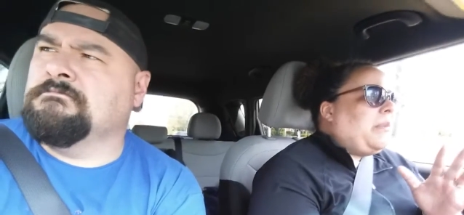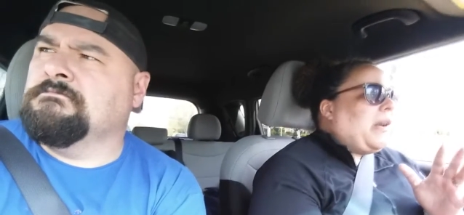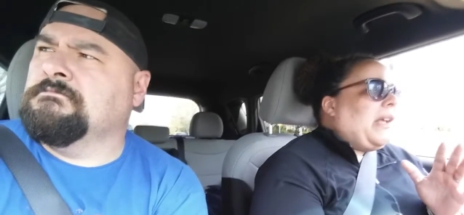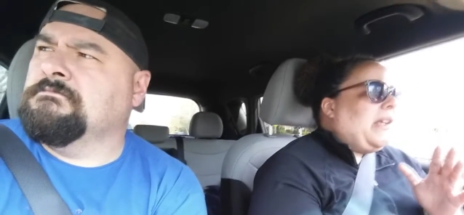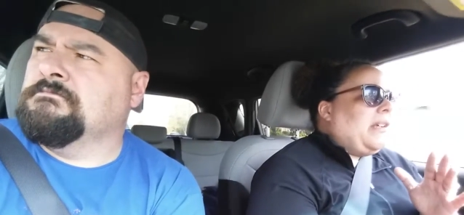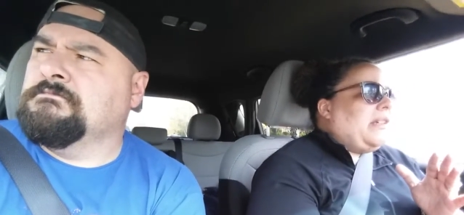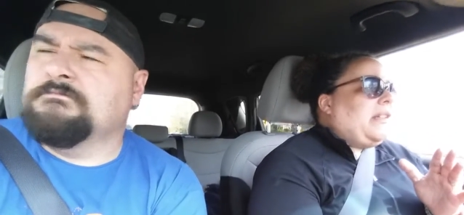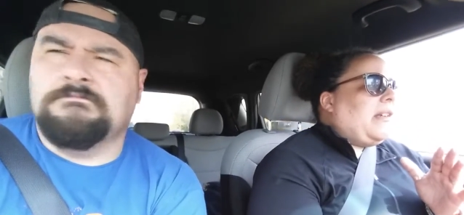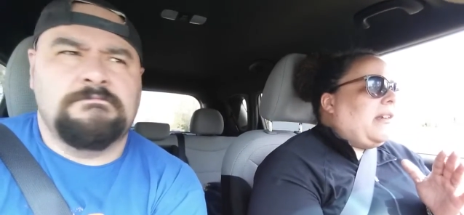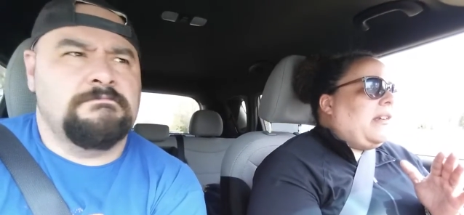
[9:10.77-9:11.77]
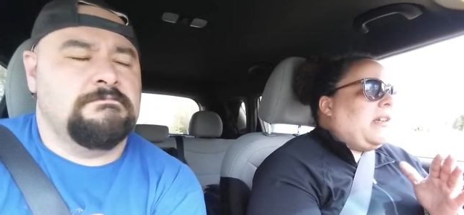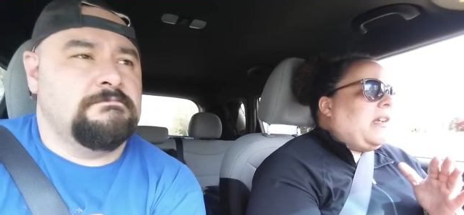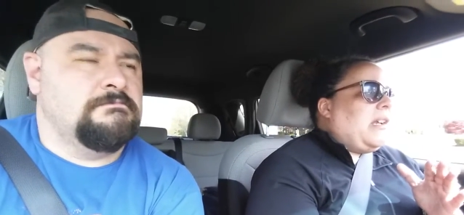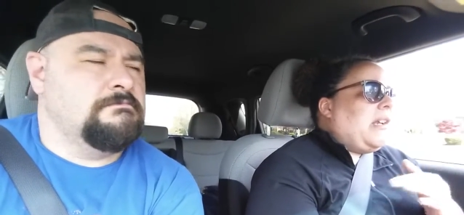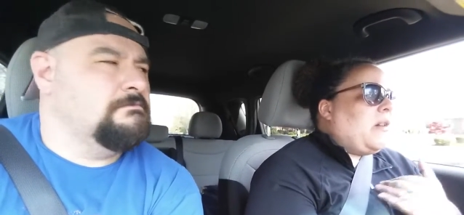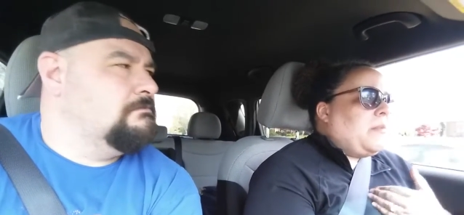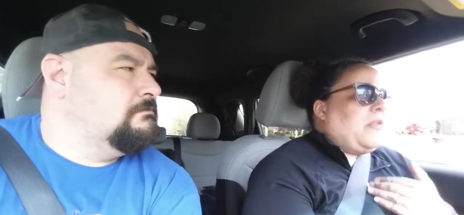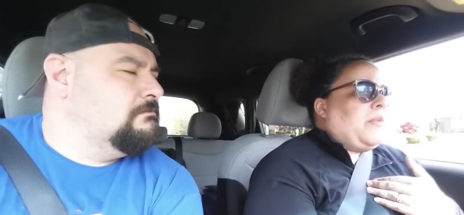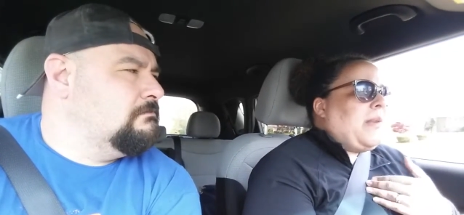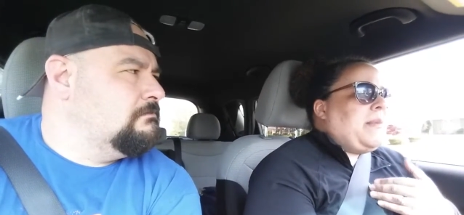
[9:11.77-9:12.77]
Speaker 1: but it
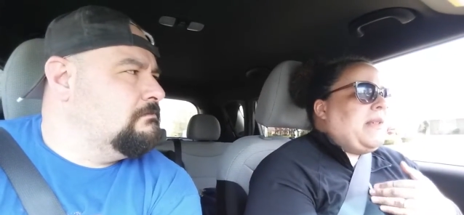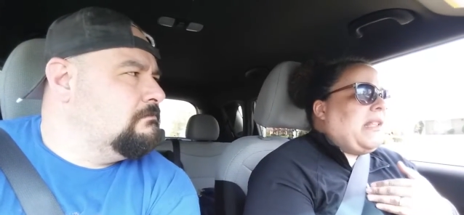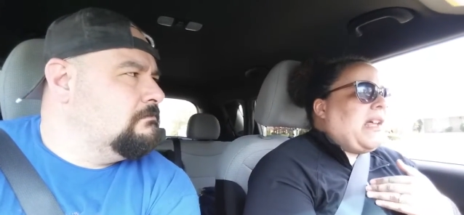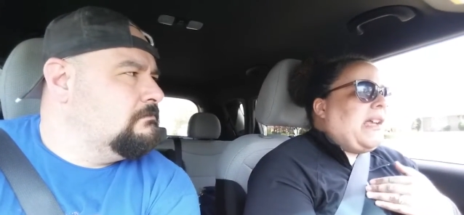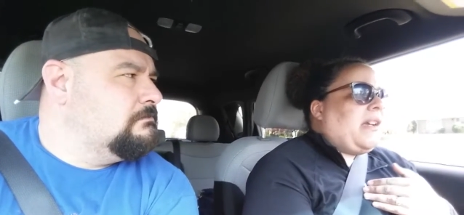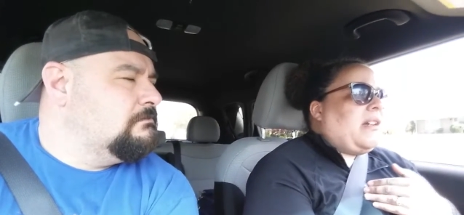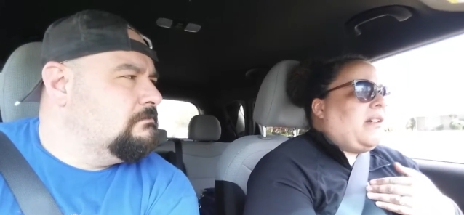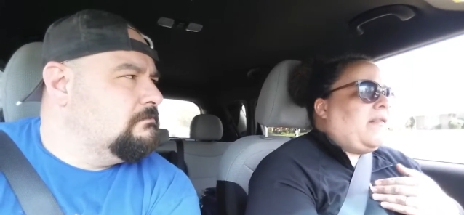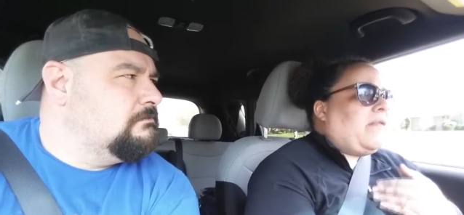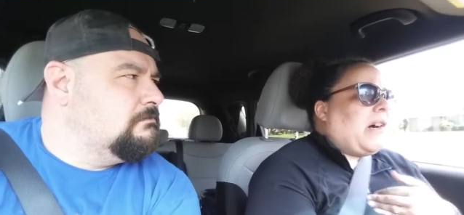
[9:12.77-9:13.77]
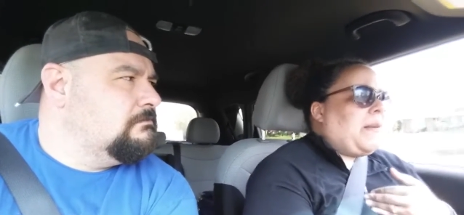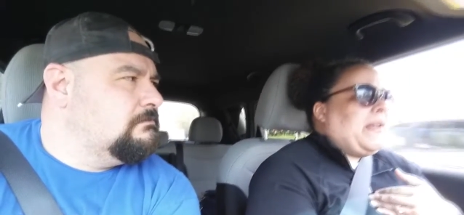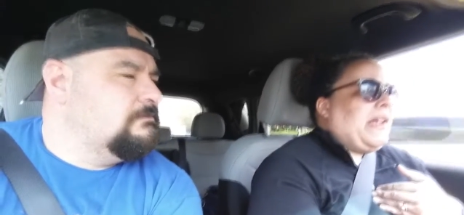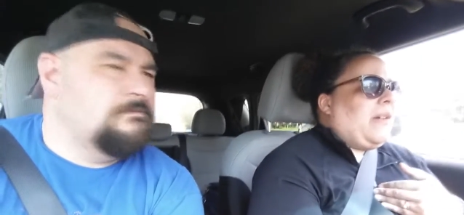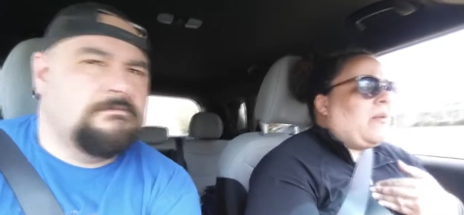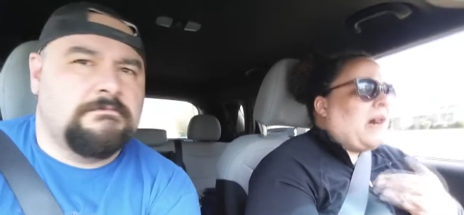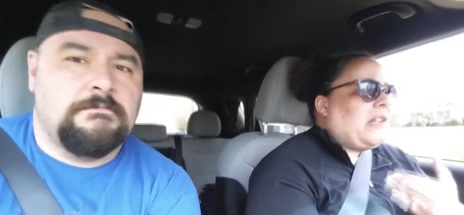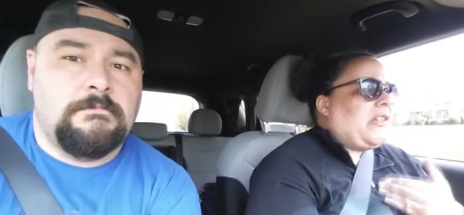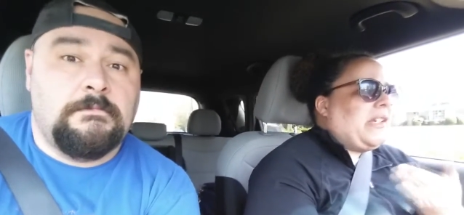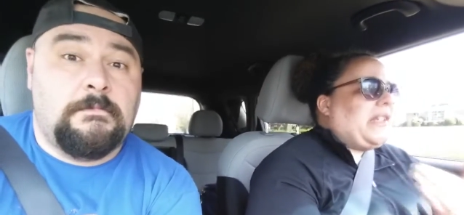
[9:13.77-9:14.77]
almost made me like vomit
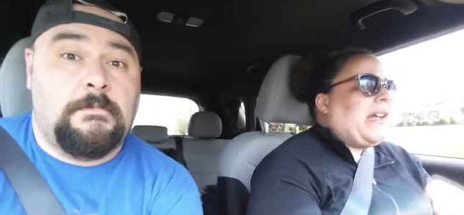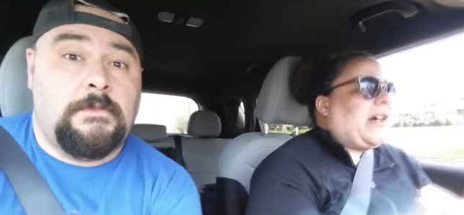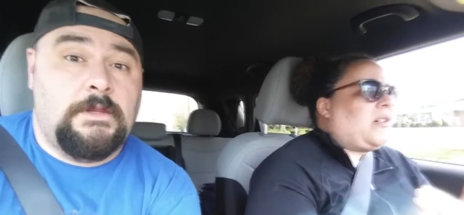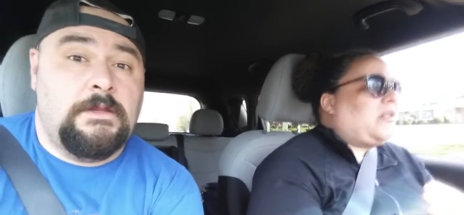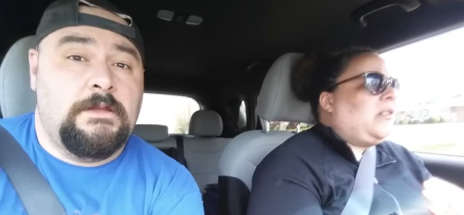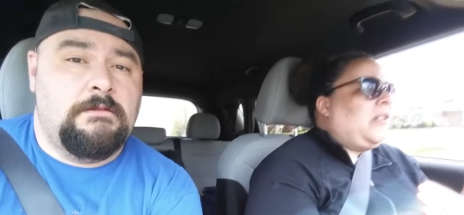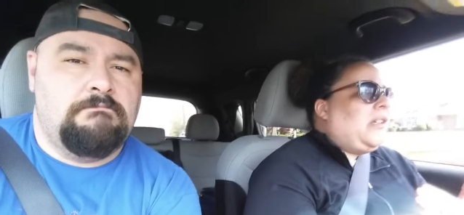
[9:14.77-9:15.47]
watching it now.